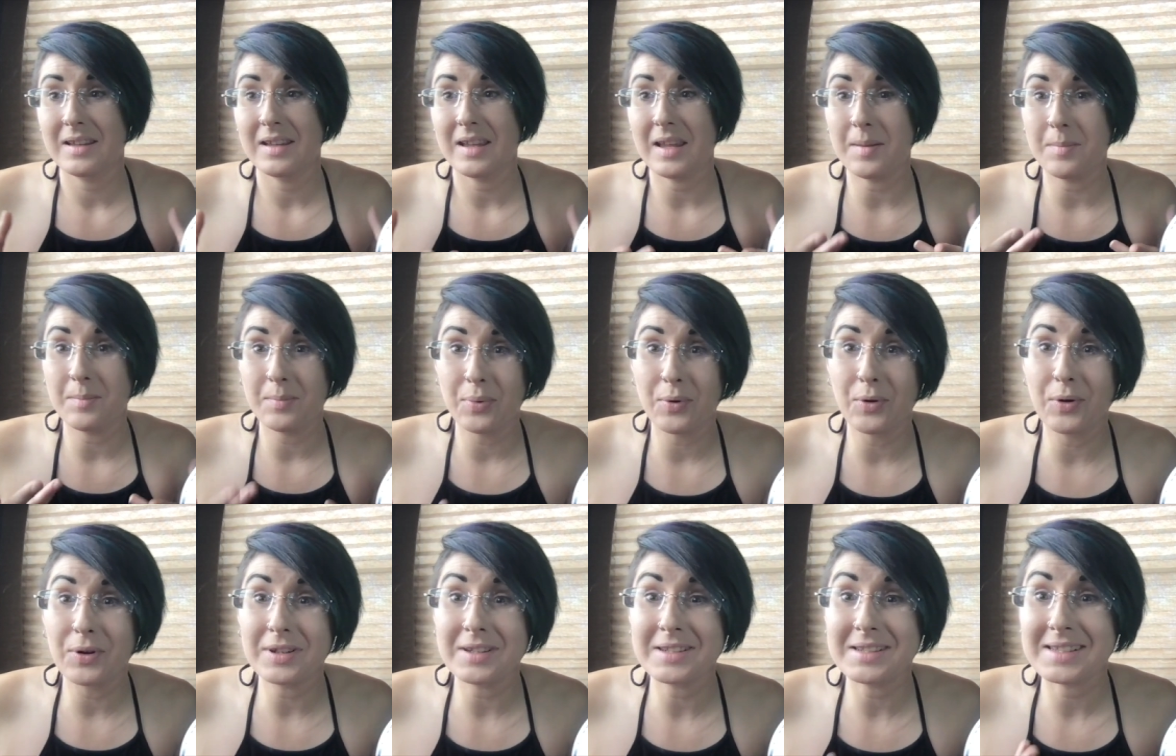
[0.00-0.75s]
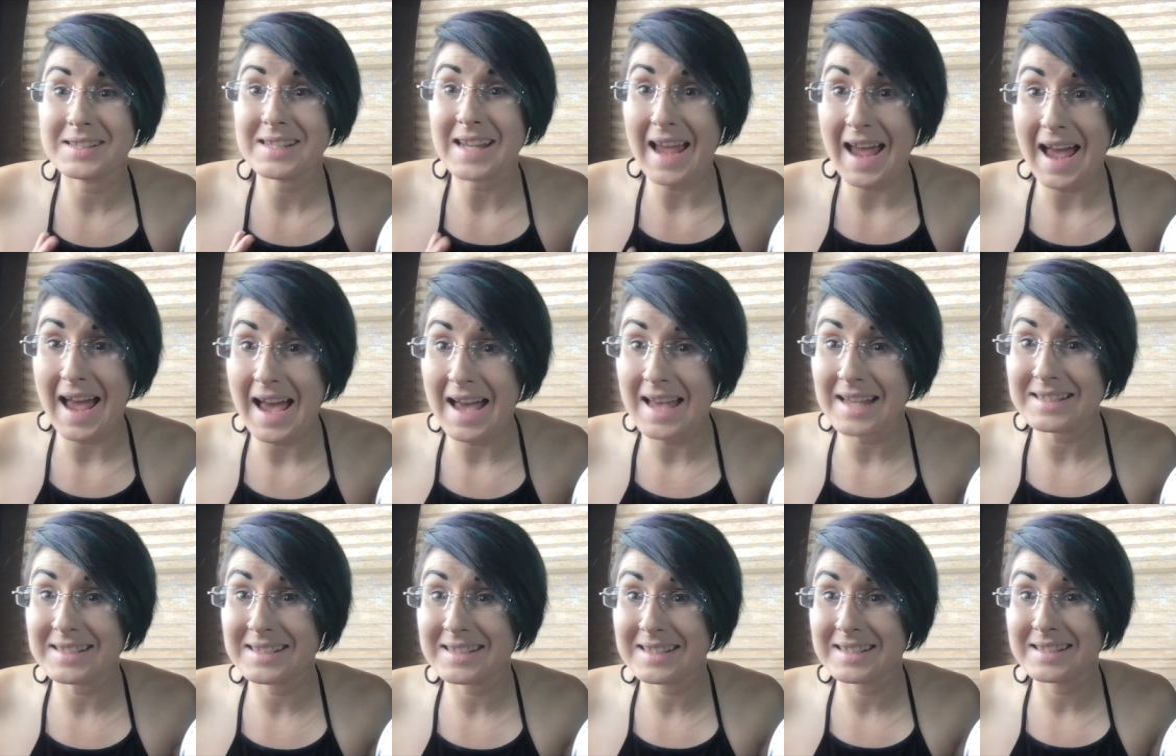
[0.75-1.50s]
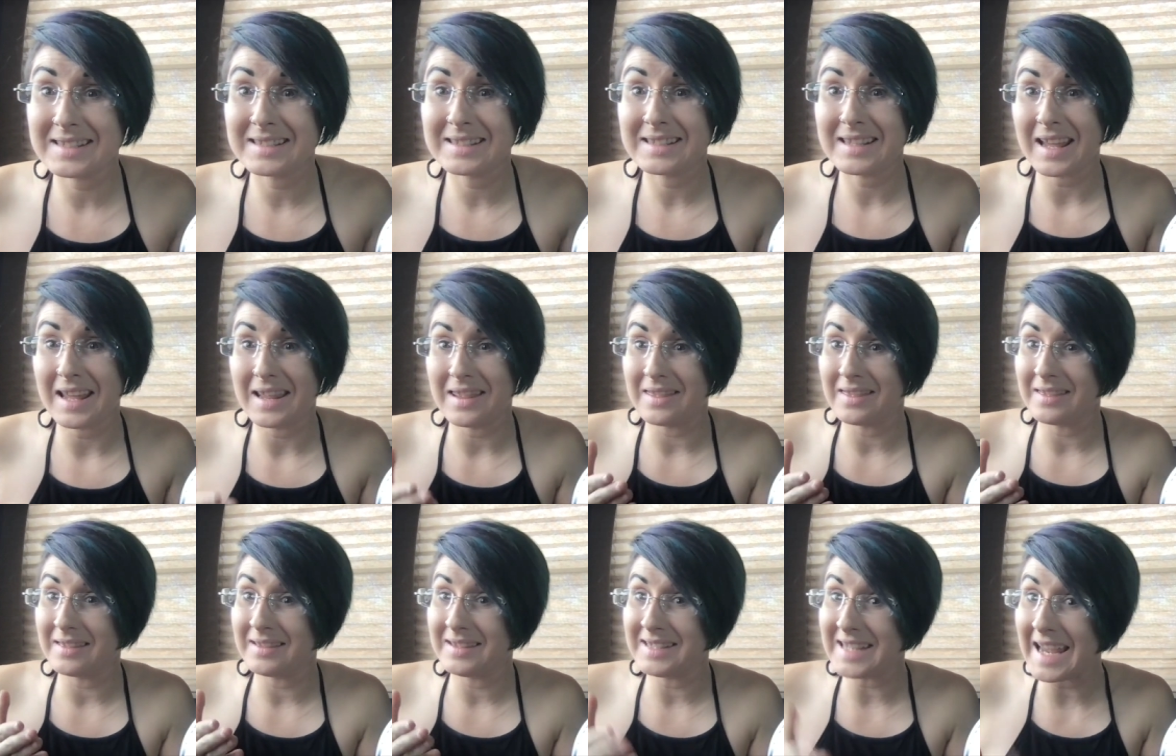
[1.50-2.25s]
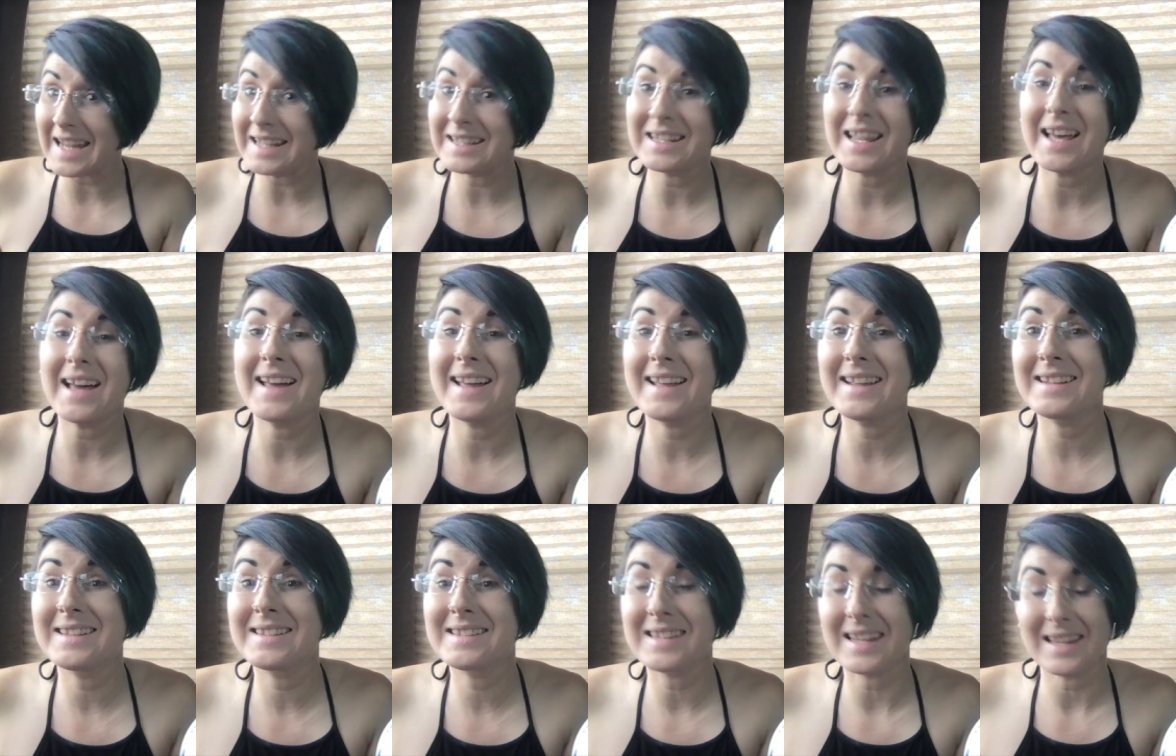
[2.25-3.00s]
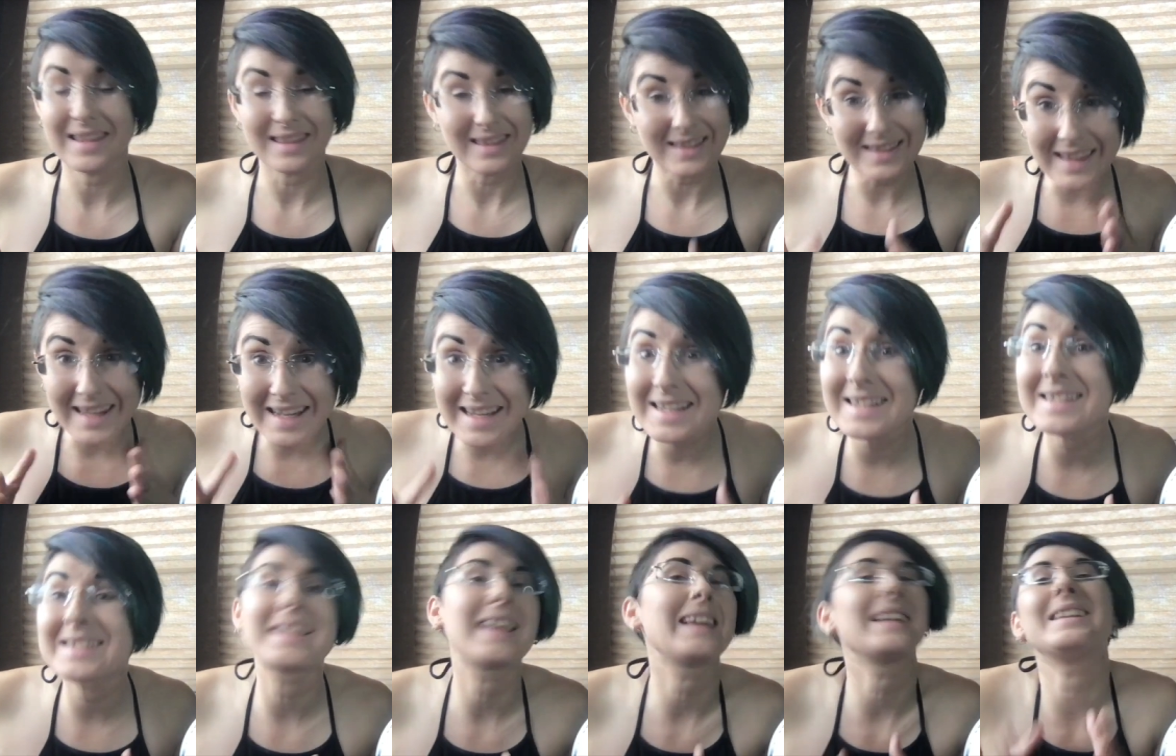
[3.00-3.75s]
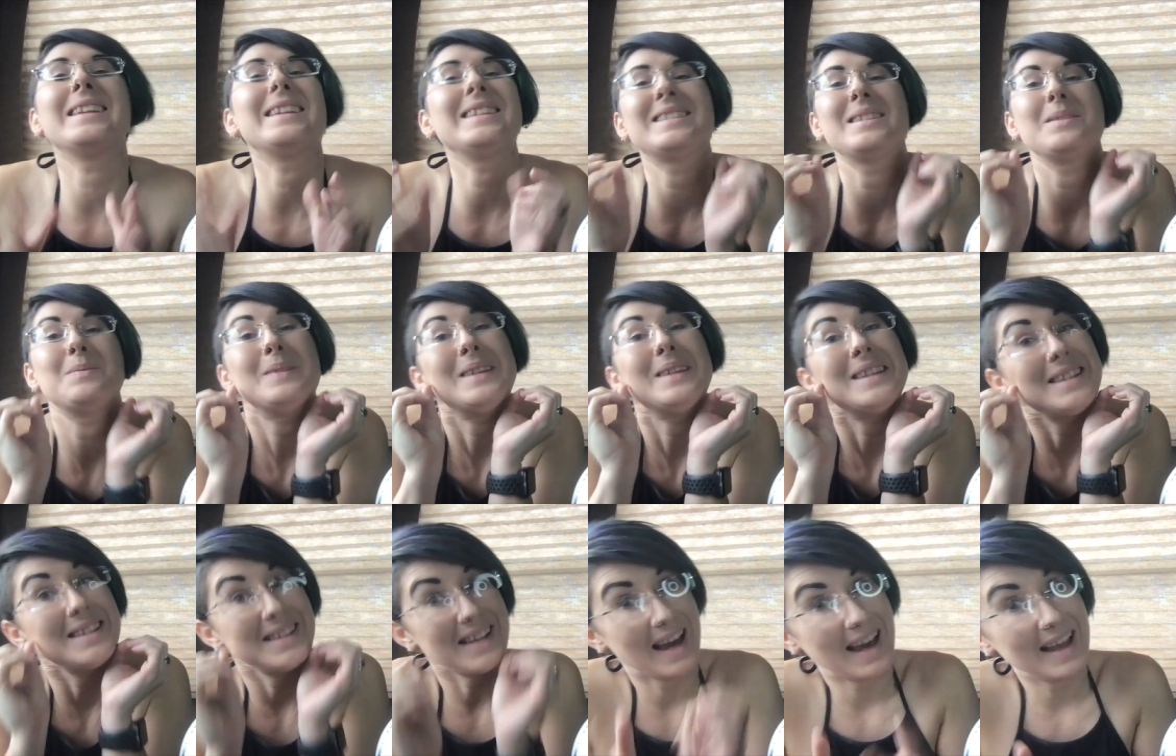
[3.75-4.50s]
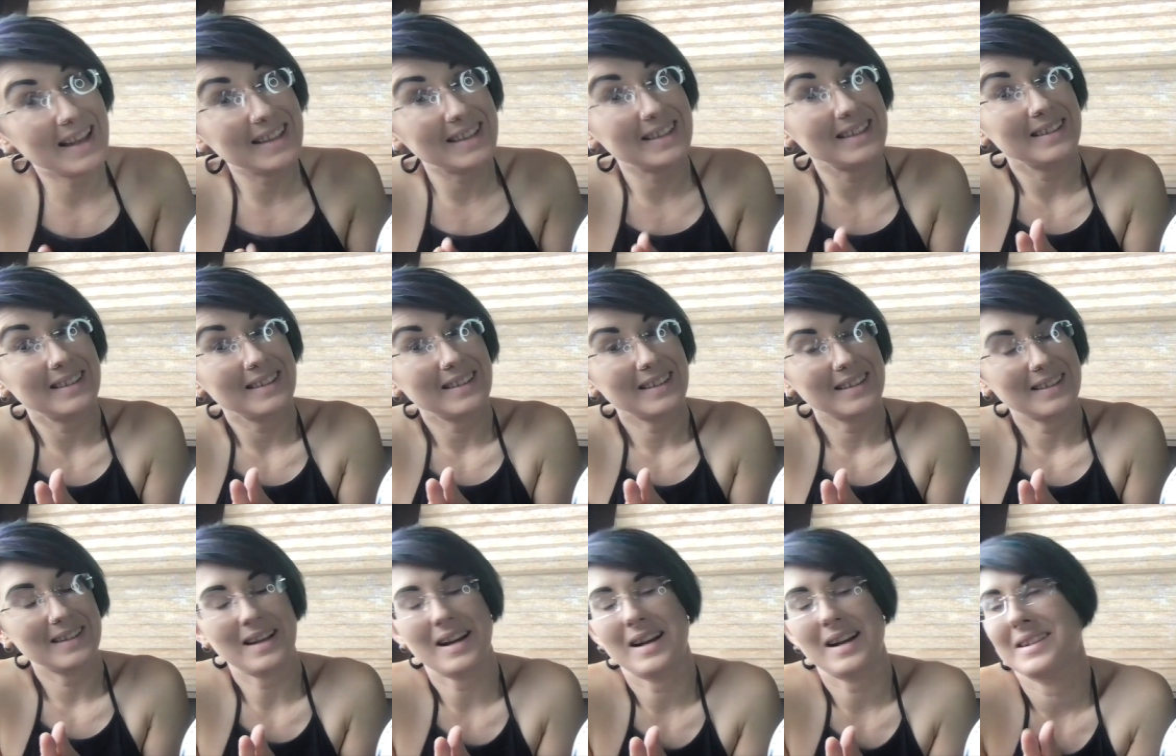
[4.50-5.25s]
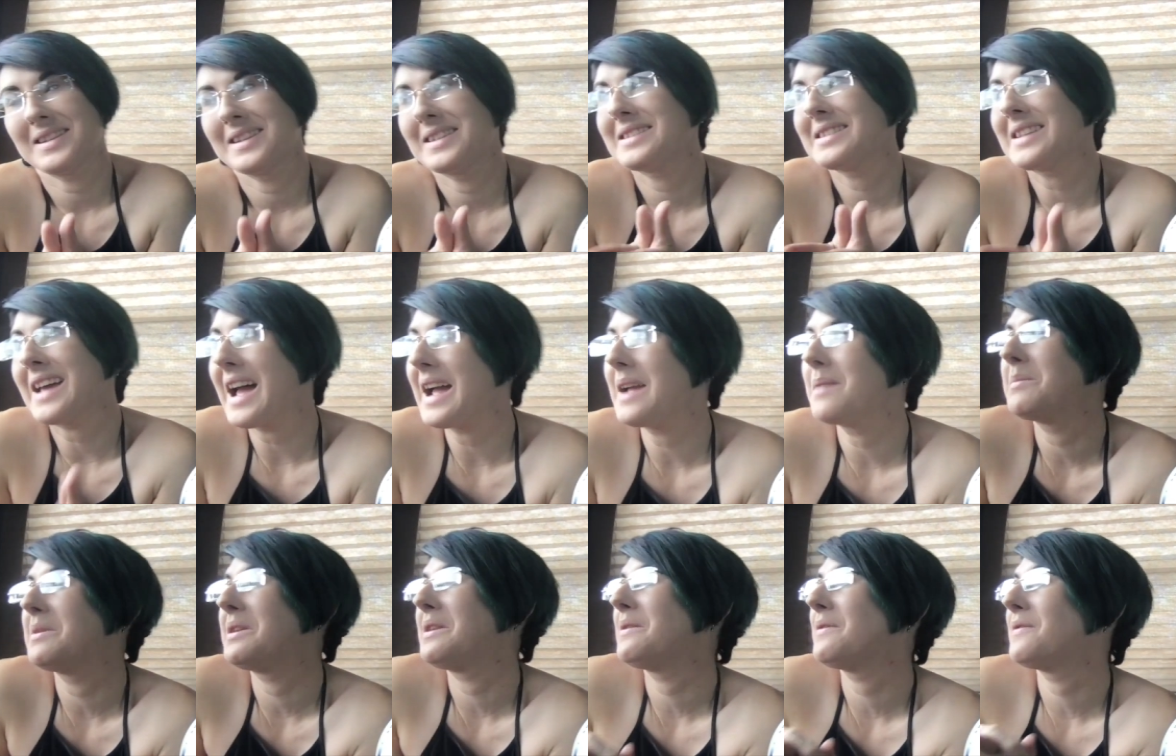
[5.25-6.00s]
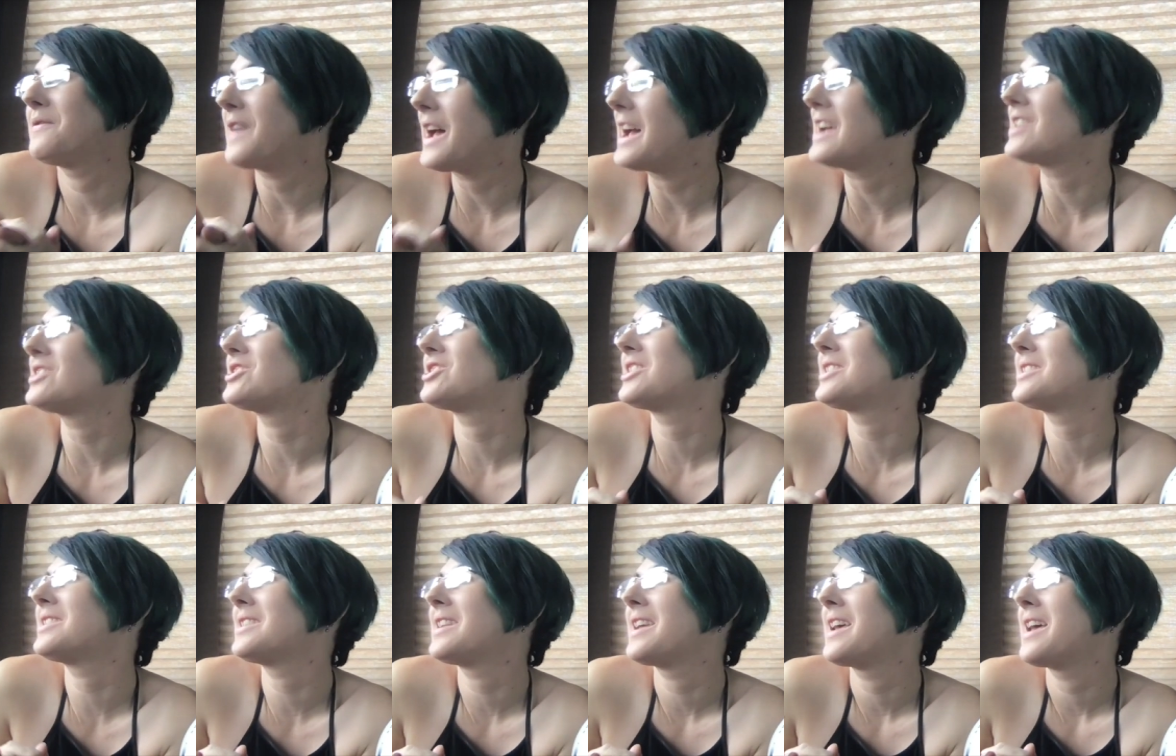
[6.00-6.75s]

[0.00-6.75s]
important tasks and deadlines and things that need to be done on a timely fashion,